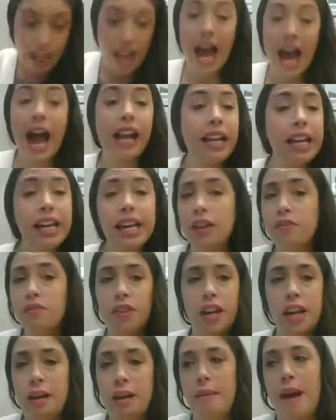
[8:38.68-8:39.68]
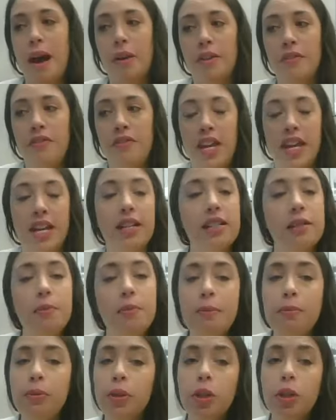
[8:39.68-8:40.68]
any infinite amount of things,
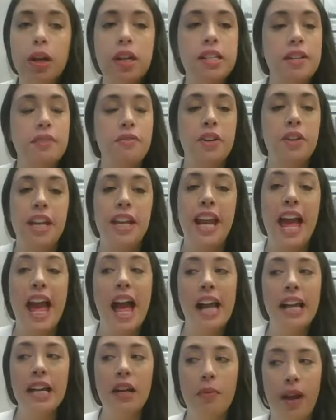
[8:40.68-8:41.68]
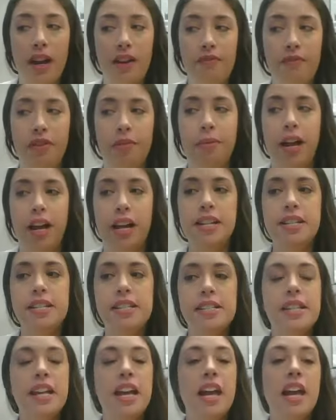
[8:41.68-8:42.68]
people who are different in any way from
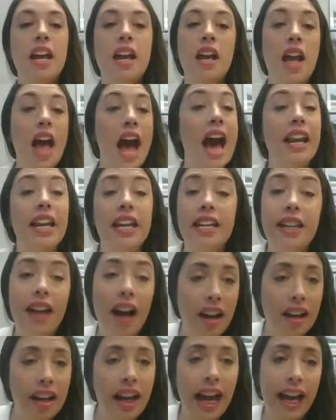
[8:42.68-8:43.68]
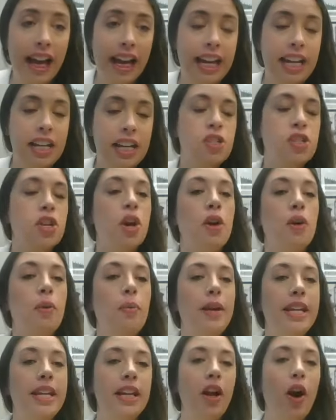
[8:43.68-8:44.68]
us. At a young age,
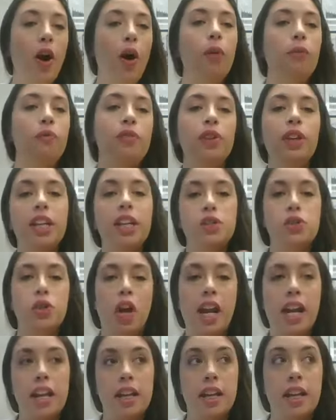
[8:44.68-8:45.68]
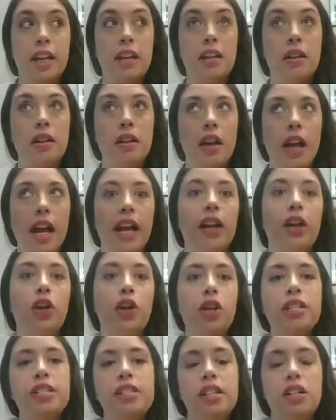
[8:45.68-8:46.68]
we can hopefully try to
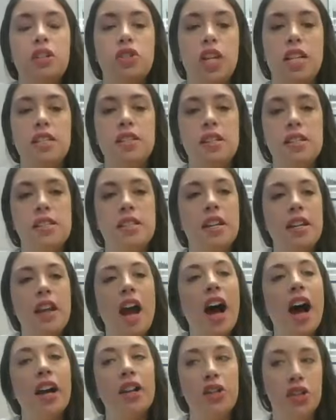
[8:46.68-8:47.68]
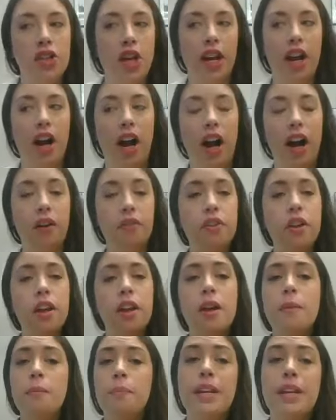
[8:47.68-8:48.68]
increase their chances to not shut off,
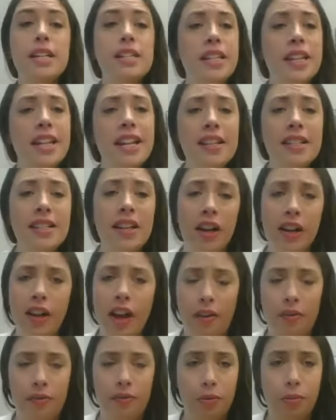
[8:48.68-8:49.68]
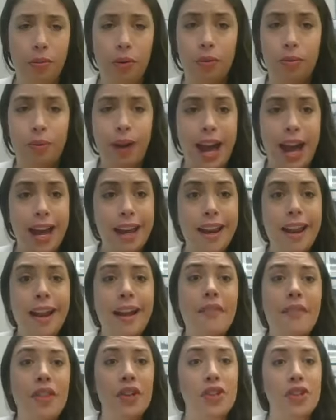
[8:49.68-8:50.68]
because it is uncomfortable, right?
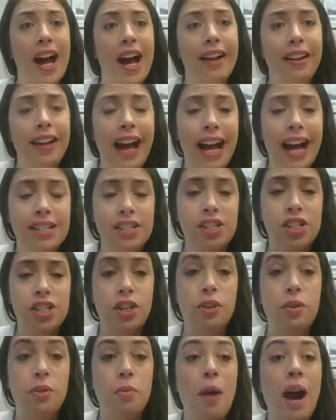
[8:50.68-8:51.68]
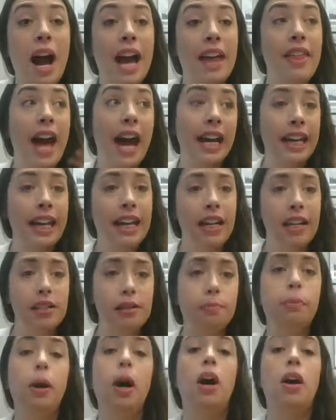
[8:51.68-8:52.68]
The child asks you why that kid is
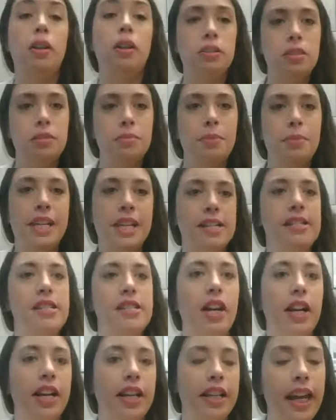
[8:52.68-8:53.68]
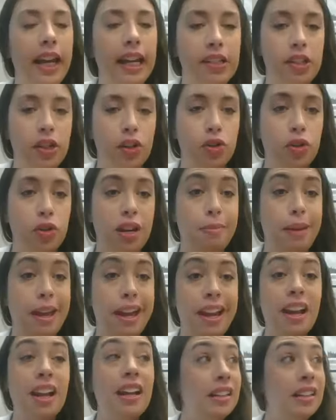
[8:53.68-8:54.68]
bald because they're in cancer
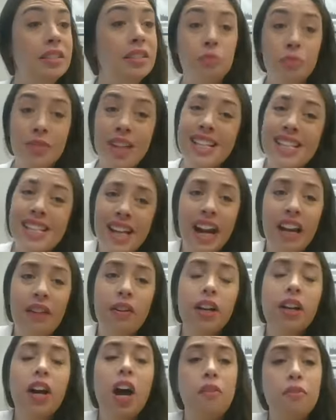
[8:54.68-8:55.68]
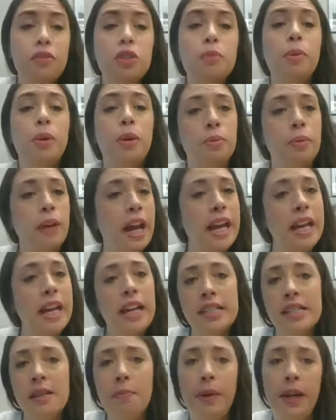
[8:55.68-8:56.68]
treatment. That's kind of uncomfortable, right?
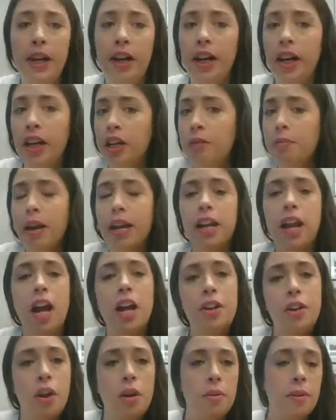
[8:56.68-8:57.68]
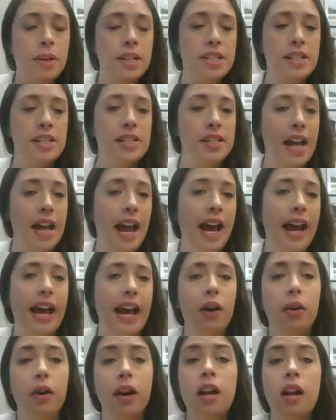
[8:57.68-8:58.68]
As a parent, you may not know what to say,
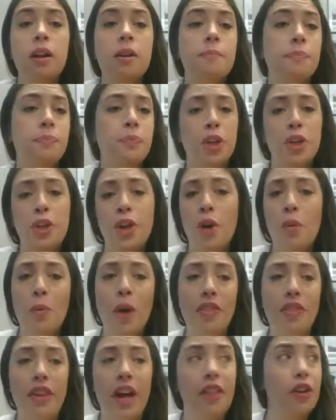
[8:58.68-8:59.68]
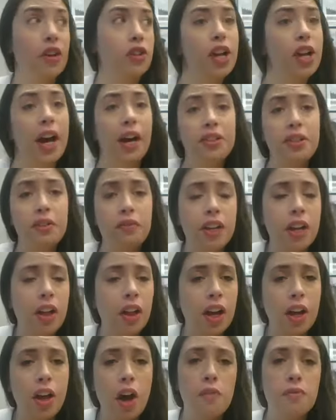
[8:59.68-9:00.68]
or you don't want the other child to feel
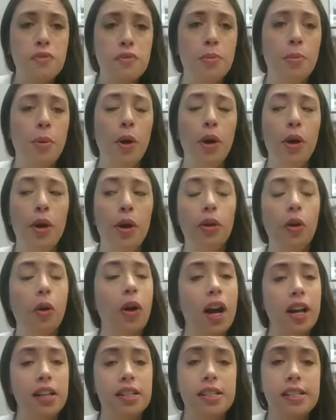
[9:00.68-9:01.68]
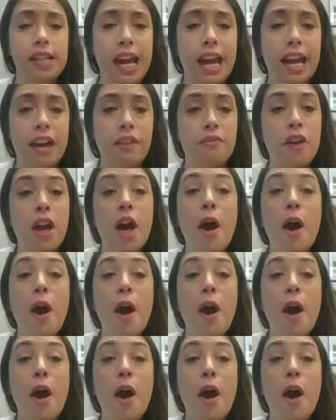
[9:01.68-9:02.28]
uncomfortable or unsafe.